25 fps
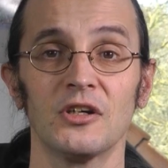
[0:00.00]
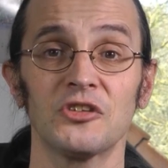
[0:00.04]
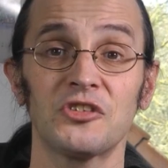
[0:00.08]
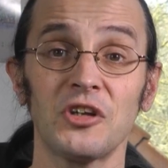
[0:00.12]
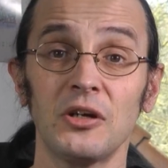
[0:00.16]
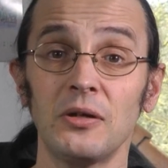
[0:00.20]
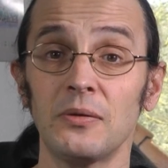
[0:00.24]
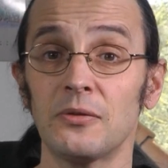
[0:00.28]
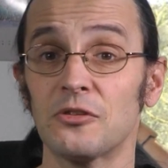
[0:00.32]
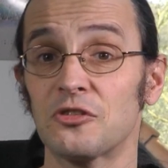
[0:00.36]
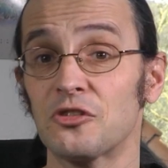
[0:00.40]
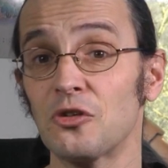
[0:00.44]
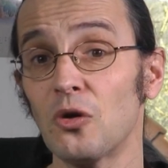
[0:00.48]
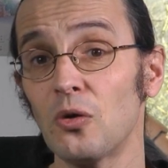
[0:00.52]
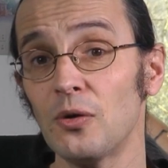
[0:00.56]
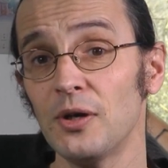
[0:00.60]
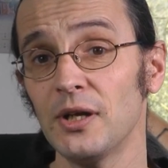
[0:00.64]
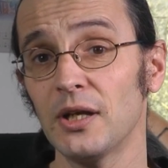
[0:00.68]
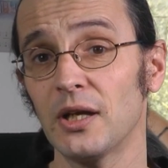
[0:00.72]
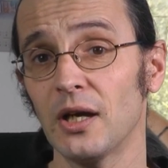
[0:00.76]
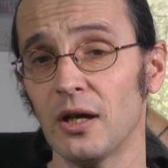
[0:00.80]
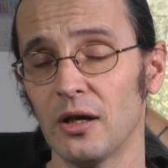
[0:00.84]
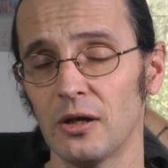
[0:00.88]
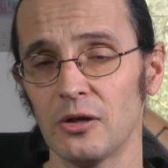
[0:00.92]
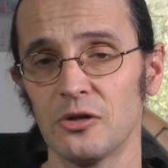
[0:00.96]
So the
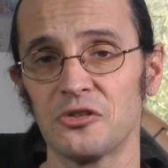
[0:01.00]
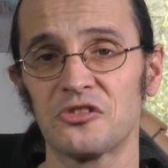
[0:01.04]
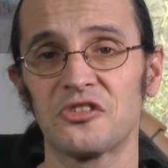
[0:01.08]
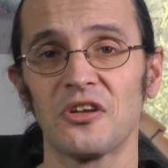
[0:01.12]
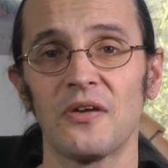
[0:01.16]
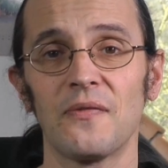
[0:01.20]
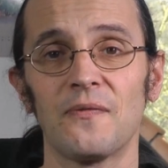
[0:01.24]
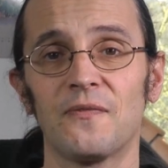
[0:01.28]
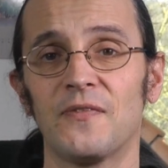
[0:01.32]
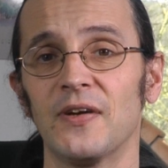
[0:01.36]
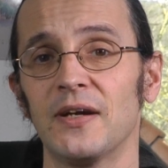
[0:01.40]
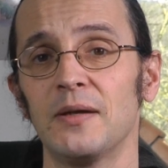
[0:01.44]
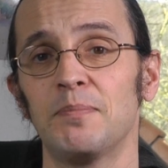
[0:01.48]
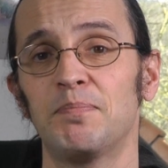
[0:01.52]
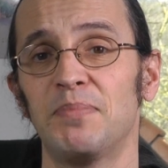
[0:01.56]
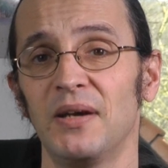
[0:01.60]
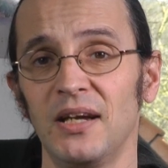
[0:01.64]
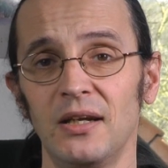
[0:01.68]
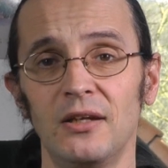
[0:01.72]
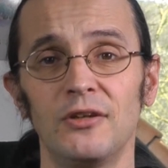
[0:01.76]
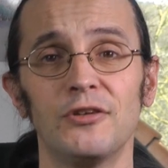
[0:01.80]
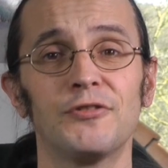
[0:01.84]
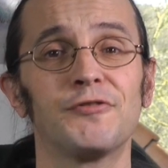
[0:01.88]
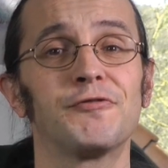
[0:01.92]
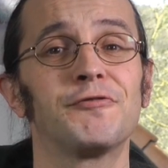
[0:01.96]
story goes, they
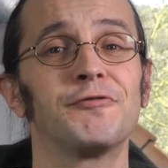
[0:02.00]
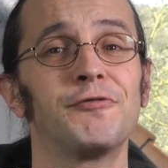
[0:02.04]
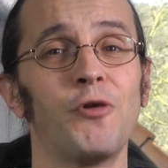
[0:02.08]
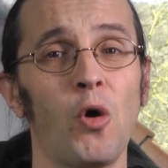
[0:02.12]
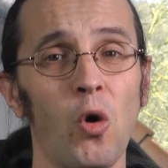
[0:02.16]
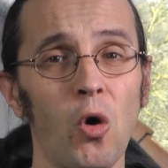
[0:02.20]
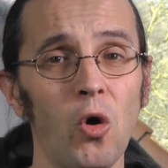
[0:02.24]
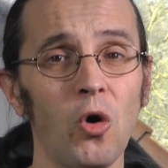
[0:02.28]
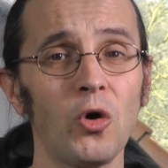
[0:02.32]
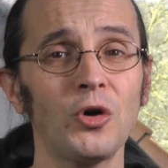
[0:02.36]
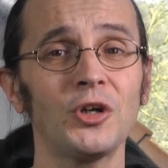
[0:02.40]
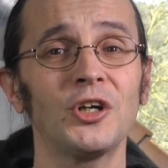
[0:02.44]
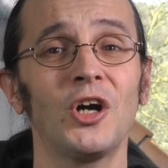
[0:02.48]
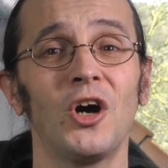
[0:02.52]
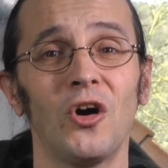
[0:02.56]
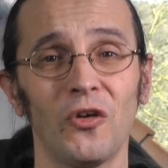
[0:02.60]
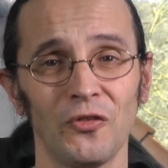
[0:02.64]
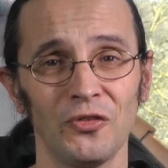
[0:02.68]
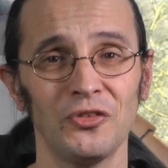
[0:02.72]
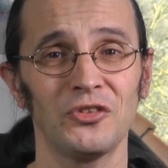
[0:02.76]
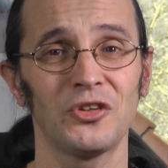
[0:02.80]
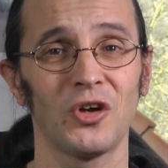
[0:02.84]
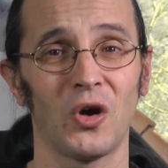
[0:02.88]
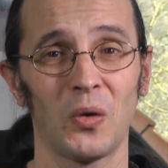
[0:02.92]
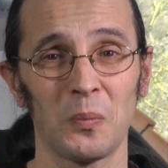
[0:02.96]
pinned 4
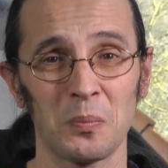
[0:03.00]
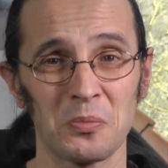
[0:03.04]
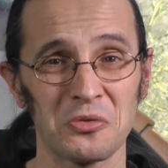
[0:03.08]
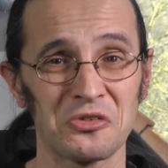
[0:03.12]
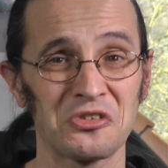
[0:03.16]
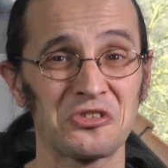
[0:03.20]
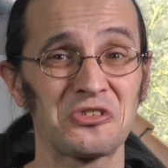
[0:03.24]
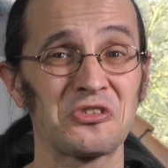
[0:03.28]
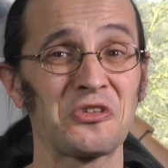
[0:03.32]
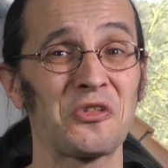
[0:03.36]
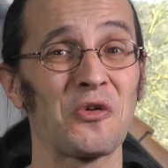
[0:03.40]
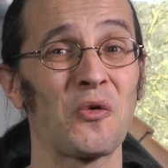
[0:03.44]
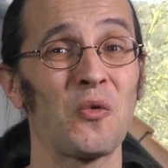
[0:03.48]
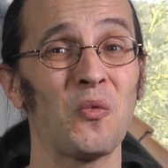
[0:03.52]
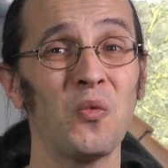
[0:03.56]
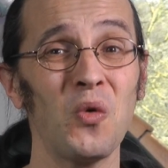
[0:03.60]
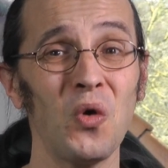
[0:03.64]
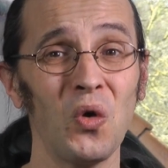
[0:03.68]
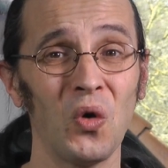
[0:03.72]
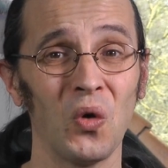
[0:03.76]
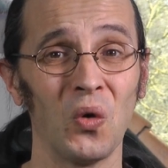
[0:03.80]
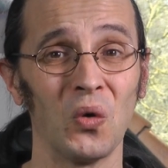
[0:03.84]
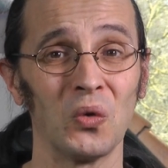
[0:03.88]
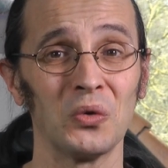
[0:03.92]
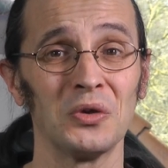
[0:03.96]
condoms to the
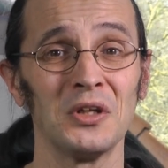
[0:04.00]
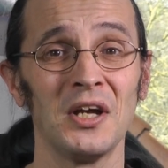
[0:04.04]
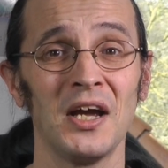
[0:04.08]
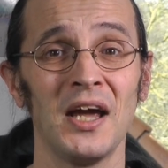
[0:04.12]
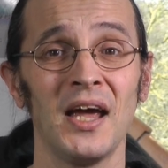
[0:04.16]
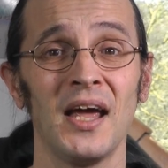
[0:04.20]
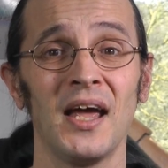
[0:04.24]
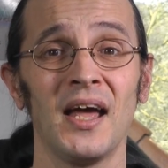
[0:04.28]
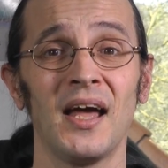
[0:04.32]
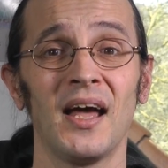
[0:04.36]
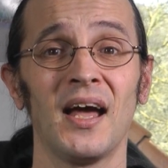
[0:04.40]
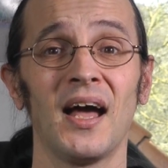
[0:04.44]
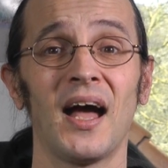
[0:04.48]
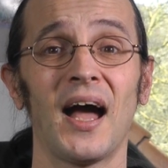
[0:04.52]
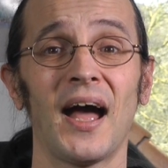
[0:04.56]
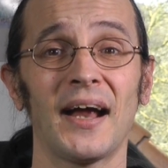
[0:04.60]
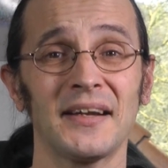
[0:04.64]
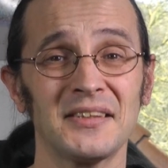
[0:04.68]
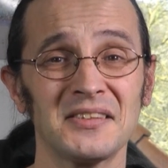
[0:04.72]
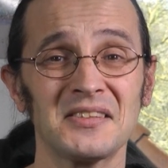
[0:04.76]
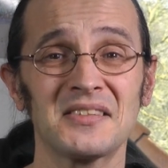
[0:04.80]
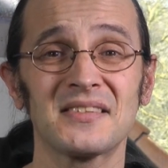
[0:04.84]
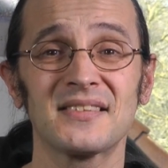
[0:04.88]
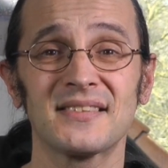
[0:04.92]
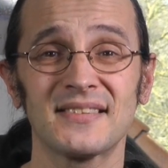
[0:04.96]
wall
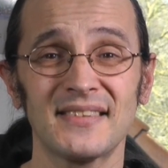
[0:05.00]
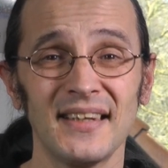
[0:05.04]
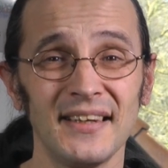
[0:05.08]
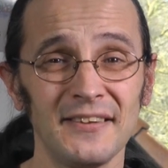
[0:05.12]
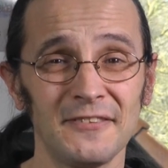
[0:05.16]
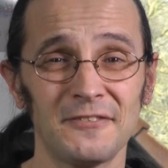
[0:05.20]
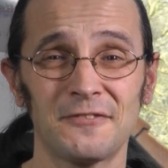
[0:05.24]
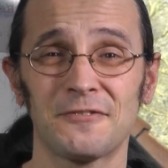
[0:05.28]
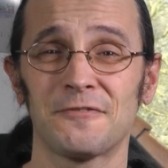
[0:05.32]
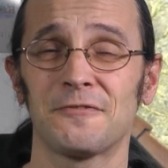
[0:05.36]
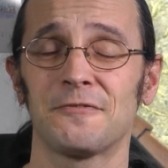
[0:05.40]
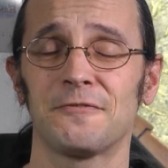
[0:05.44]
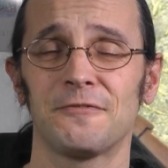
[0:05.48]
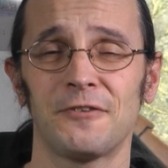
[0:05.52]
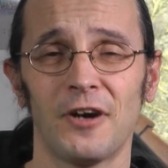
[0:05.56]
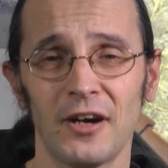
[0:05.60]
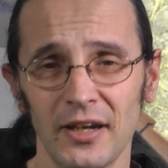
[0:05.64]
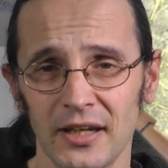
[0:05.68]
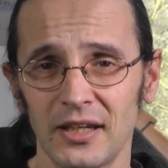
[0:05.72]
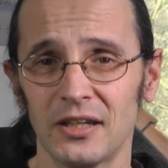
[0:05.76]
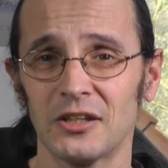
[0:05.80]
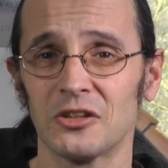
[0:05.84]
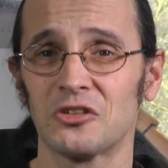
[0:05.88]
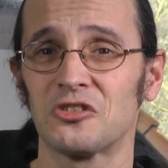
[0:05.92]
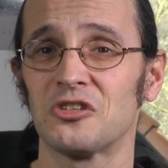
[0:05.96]
and set
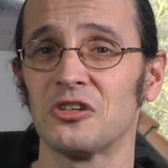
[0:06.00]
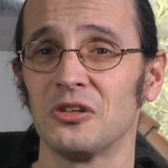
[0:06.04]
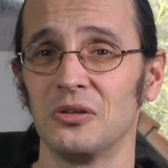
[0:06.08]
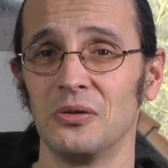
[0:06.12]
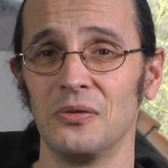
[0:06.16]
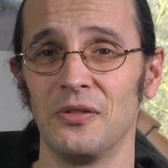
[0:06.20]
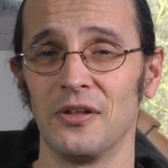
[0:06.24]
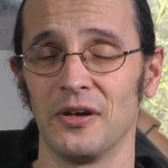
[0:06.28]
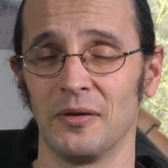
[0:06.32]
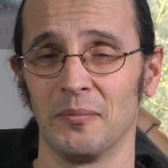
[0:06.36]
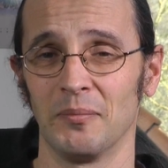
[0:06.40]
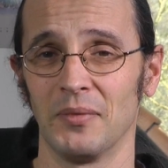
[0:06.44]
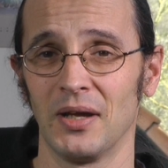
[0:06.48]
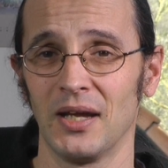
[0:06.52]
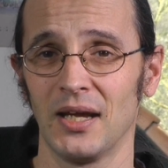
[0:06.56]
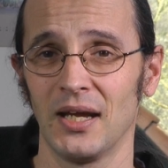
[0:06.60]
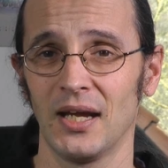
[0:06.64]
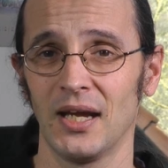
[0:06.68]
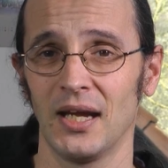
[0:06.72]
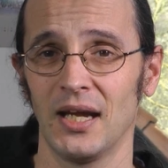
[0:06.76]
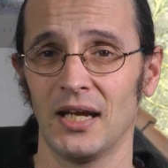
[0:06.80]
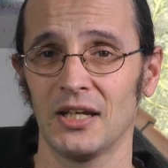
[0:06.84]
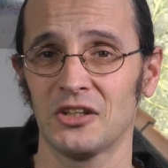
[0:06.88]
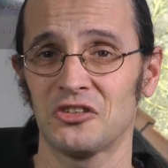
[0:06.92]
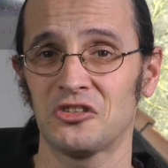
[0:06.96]
fire to them,
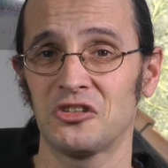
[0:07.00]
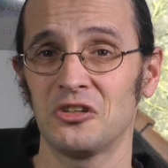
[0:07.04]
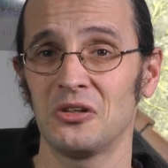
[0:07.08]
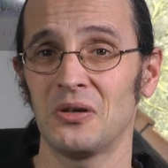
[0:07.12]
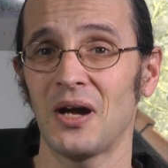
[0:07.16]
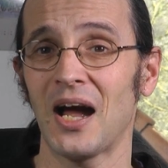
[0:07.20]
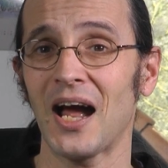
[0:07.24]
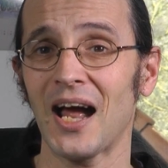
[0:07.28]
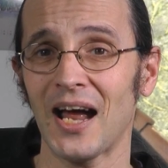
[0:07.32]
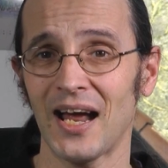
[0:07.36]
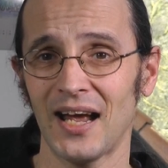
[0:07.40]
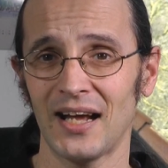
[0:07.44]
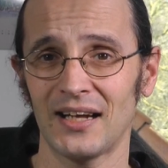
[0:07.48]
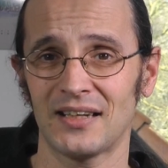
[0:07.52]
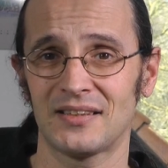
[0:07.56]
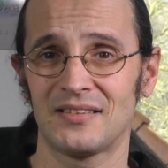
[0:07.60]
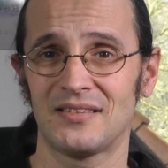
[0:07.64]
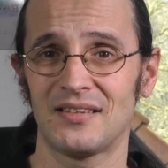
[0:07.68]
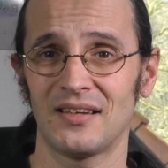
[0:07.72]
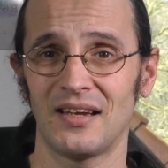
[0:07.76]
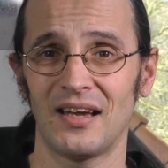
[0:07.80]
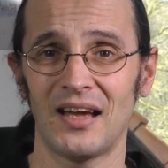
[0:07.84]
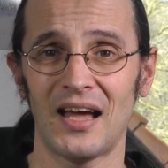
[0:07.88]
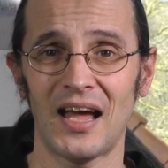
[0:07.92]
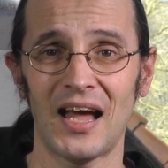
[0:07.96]
to
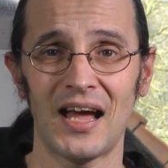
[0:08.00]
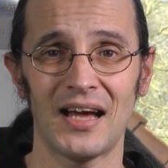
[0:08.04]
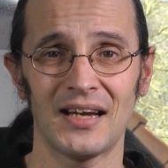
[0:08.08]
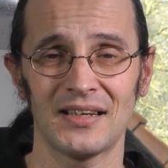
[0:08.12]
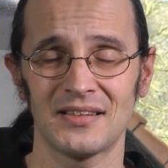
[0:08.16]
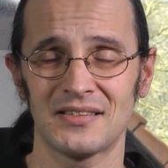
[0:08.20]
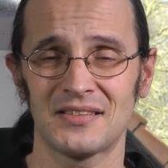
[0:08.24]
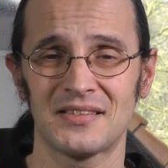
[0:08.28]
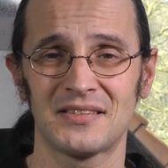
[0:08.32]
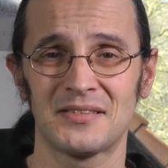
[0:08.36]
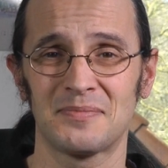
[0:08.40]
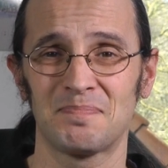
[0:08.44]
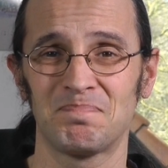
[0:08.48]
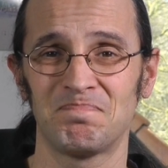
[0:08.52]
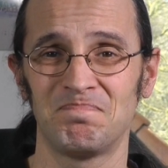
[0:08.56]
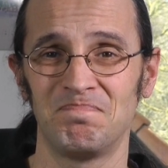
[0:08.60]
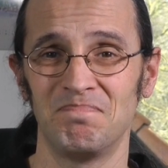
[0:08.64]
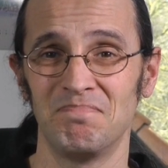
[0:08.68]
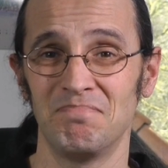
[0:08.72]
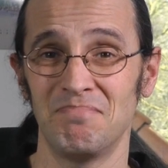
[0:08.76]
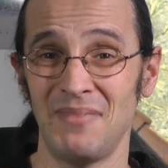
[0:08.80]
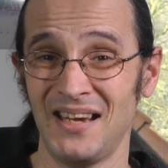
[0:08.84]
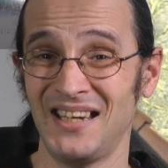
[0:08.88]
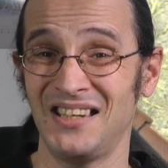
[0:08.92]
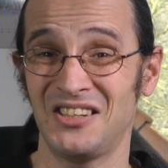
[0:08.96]
act as
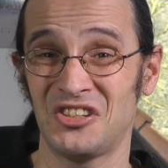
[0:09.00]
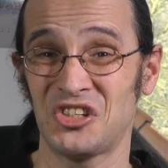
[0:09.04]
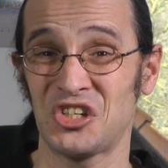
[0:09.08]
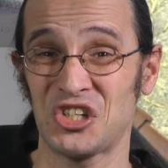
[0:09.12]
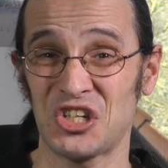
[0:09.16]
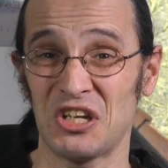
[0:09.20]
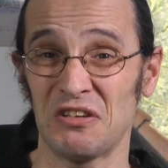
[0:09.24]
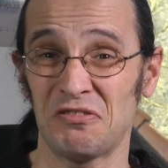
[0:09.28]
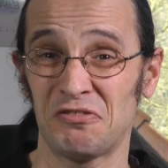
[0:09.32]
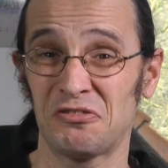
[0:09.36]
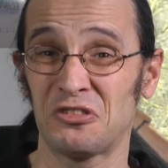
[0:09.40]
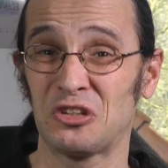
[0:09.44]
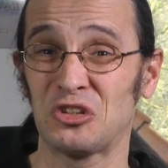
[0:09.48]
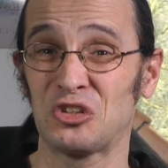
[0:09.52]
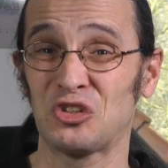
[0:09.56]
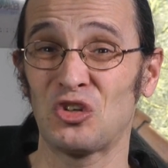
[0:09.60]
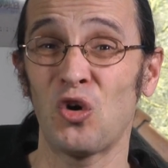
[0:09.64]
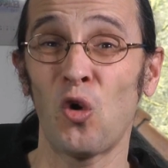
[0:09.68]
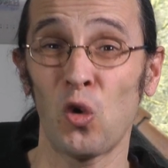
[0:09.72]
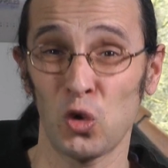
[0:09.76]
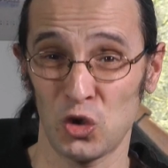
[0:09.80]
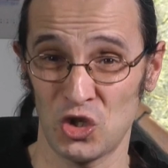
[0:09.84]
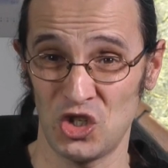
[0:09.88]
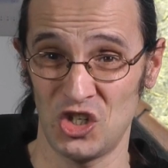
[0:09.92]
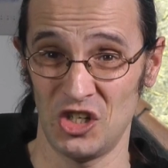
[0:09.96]
makeshift
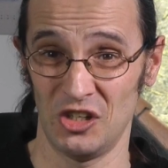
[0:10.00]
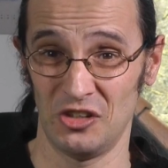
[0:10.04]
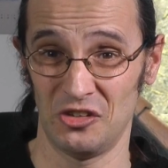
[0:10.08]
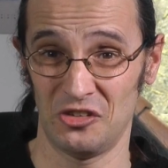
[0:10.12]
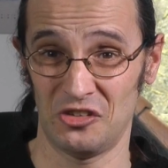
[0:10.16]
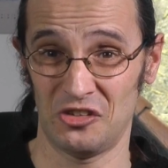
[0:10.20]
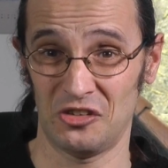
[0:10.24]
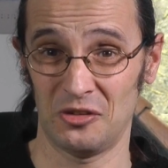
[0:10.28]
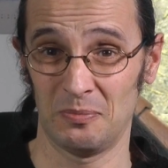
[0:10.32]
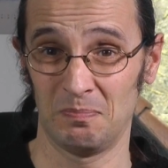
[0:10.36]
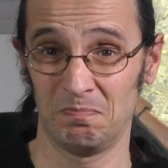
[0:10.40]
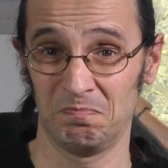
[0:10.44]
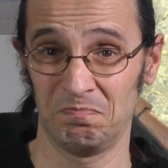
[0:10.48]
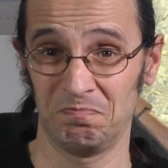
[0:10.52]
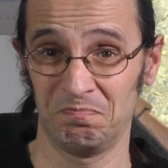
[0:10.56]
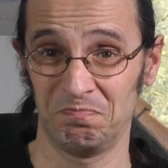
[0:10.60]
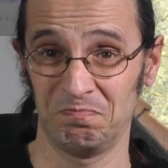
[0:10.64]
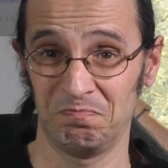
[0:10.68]
torches.